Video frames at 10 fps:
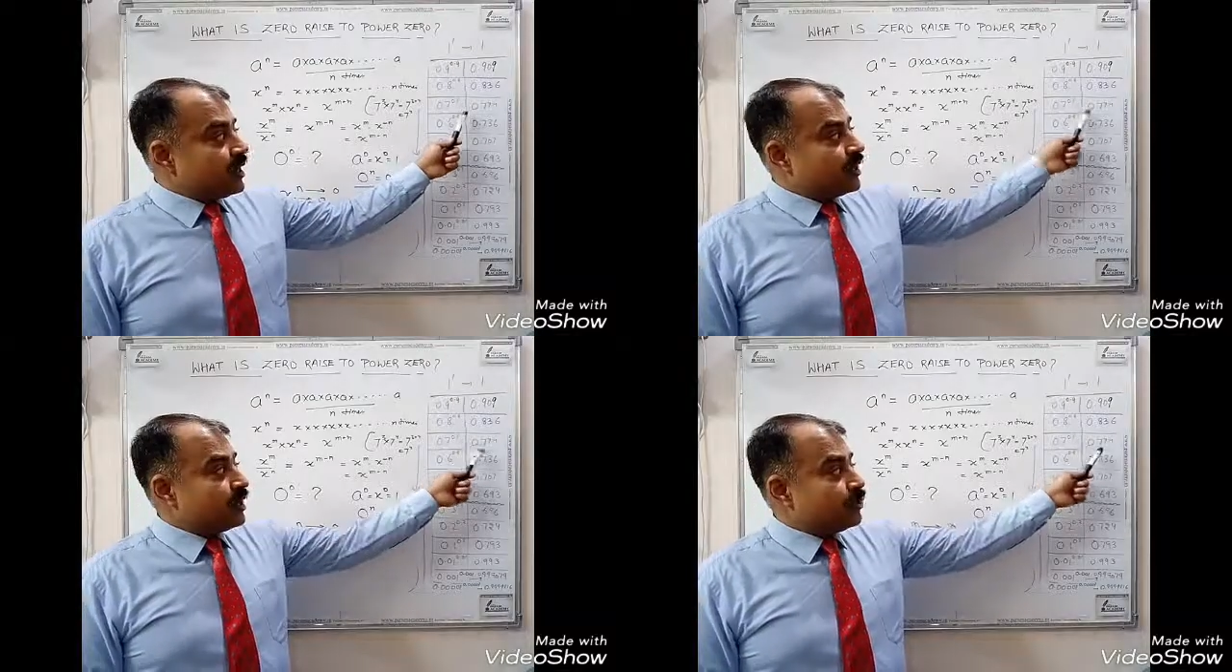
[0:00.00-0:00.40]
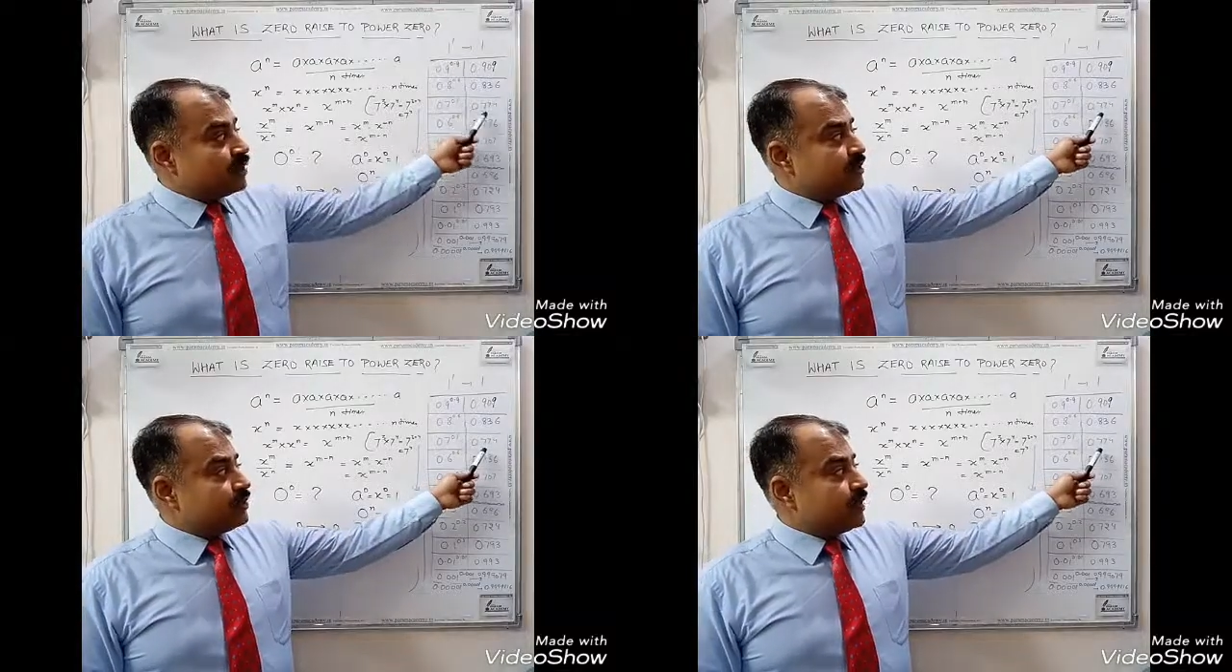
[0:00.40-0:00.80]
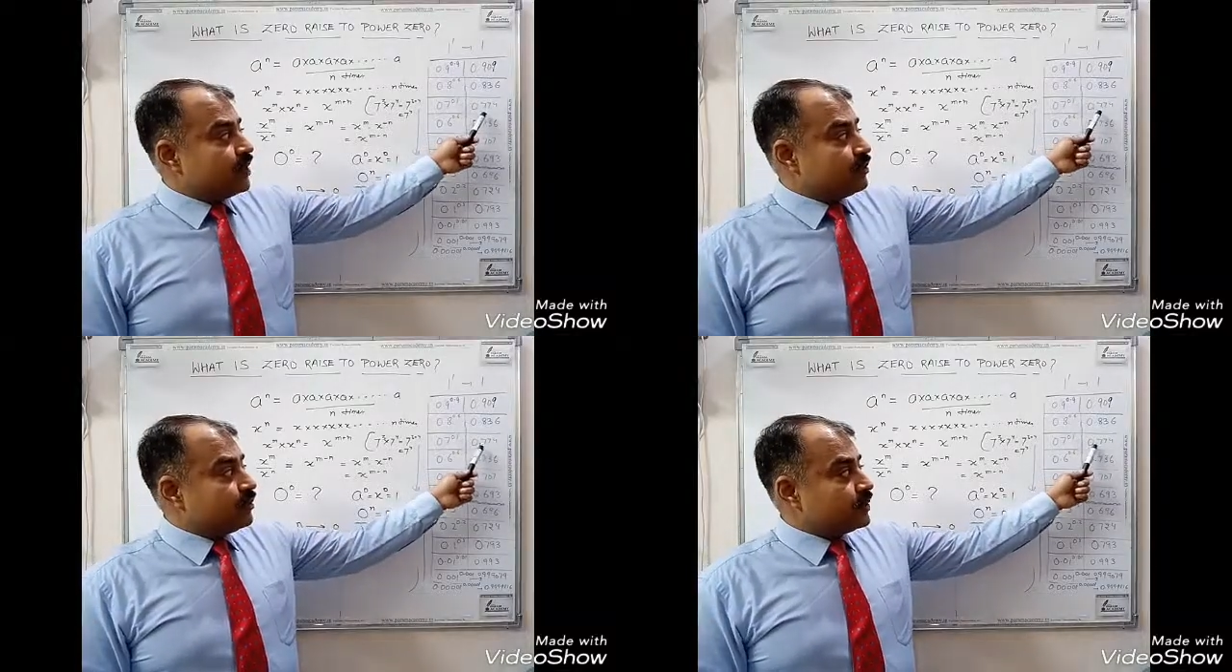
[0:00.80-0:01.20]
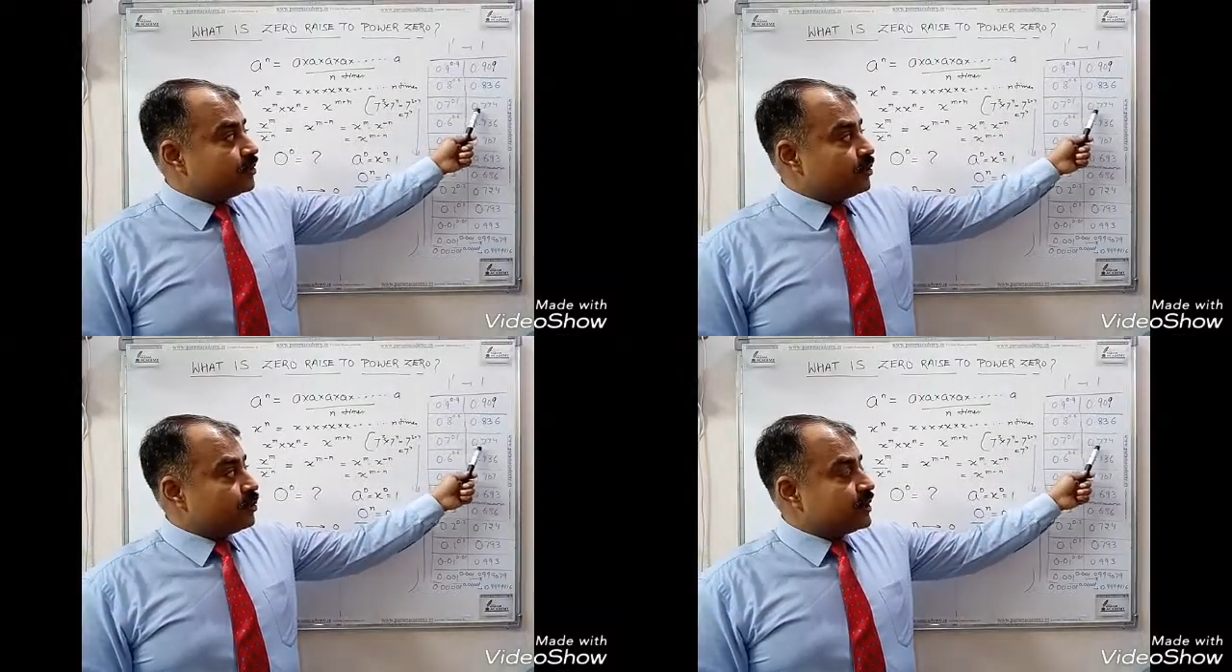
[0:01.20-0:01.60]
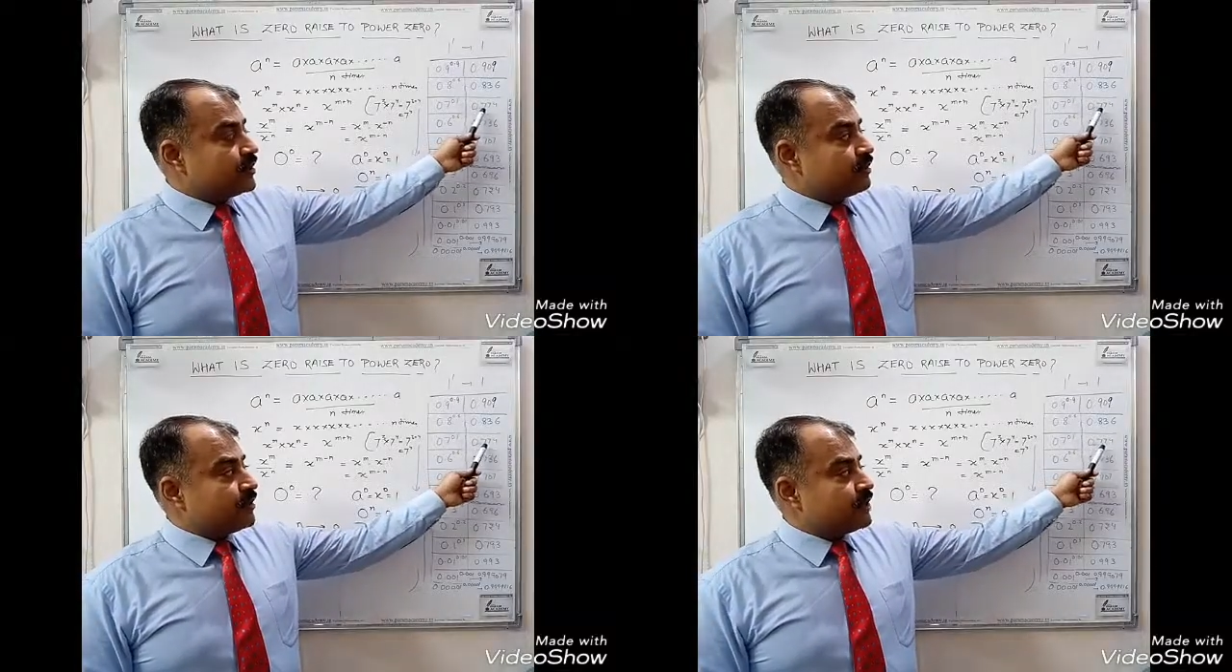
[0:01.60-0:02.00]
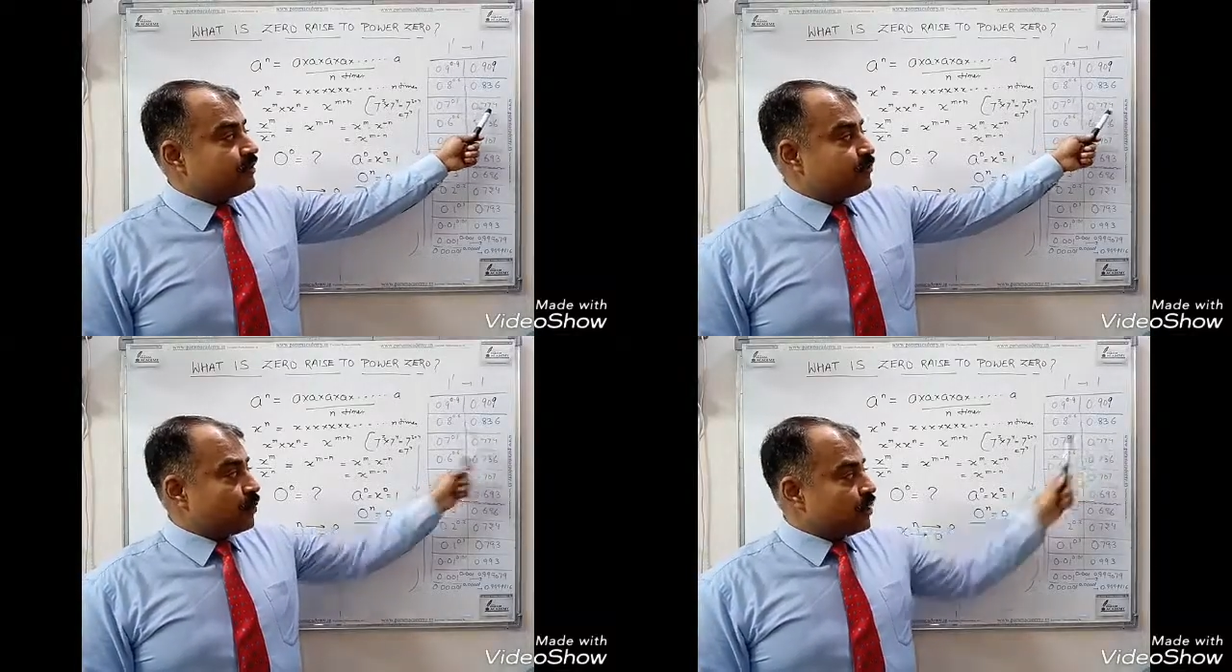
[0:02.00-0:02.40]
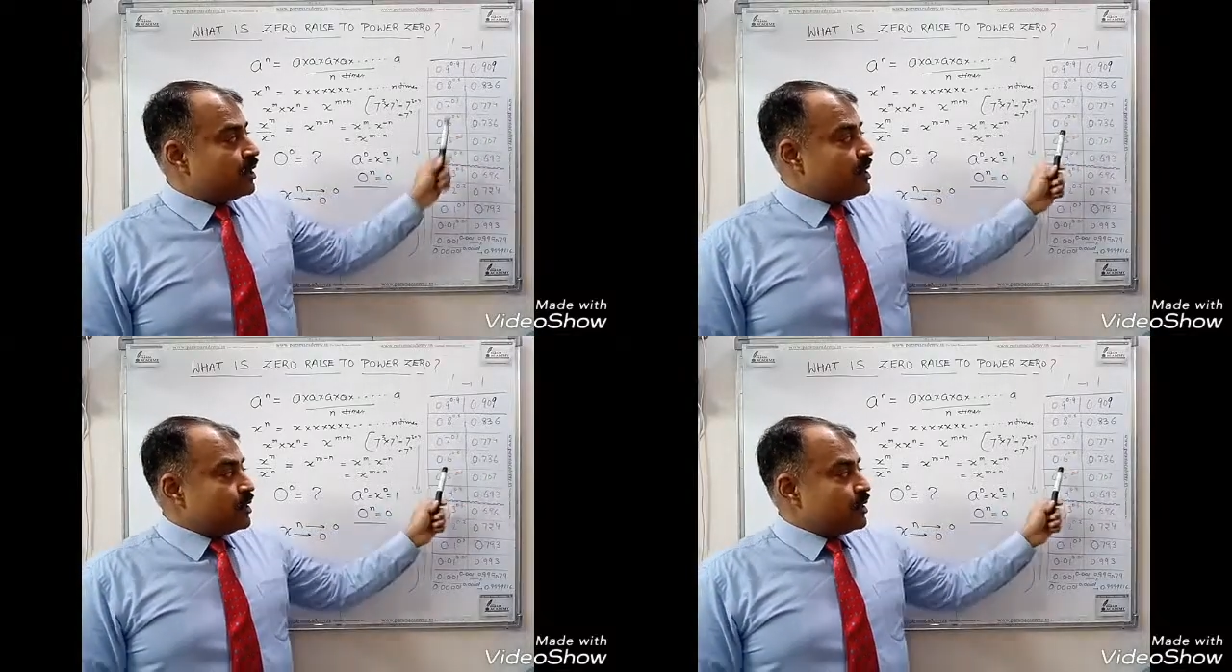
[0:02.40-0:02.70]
Again, what is the value? 0.774.